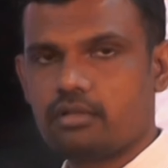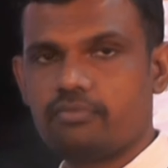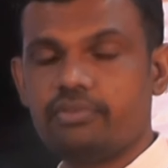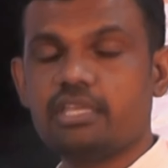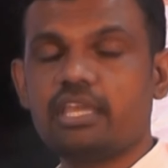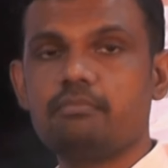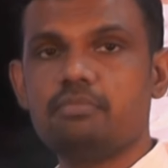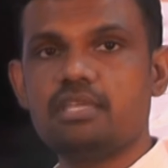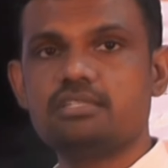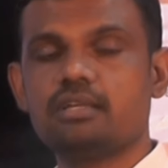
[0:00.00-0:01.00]
We can
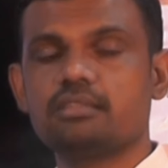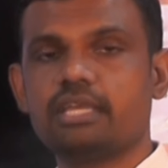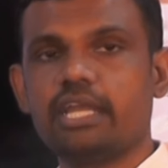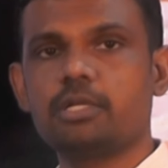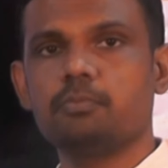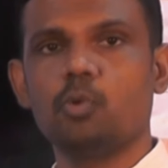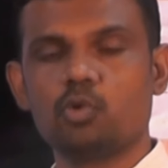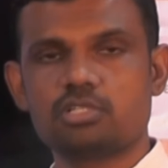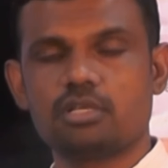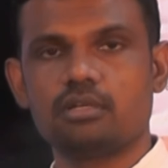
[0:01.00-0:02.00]
measure that
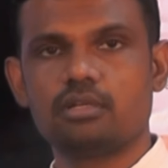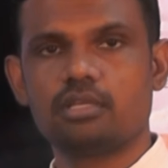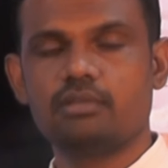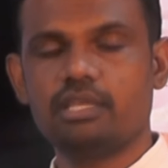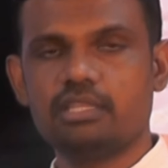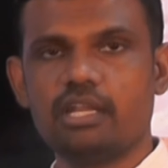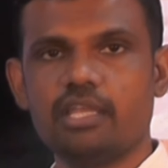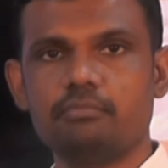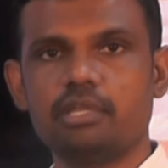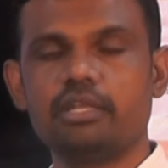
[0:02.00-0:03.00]
portion whether I
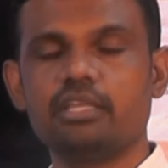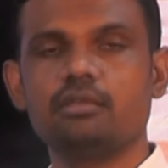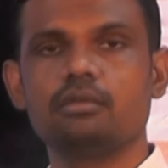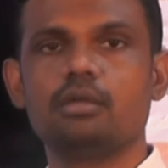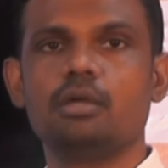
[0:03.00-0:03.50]
am getting